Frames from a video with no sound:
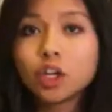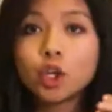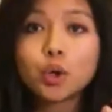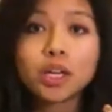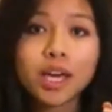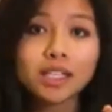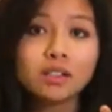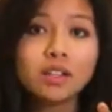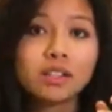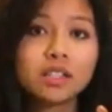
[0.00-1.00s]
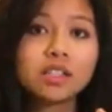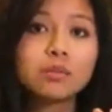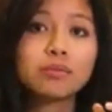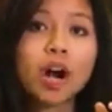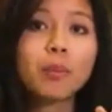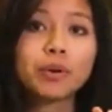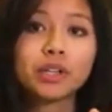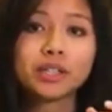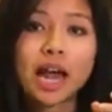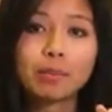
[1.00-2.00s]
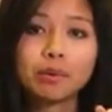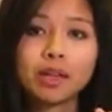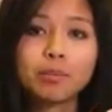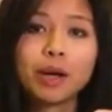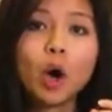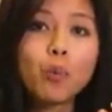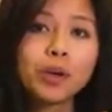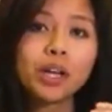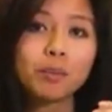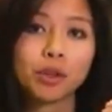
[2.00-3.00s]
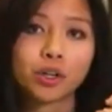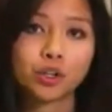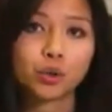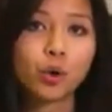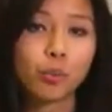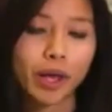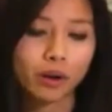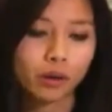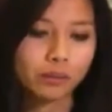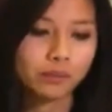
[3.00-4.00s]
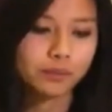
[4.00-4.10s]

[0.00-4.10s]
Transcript: You can get to the System Properties applet by opening up the control panel.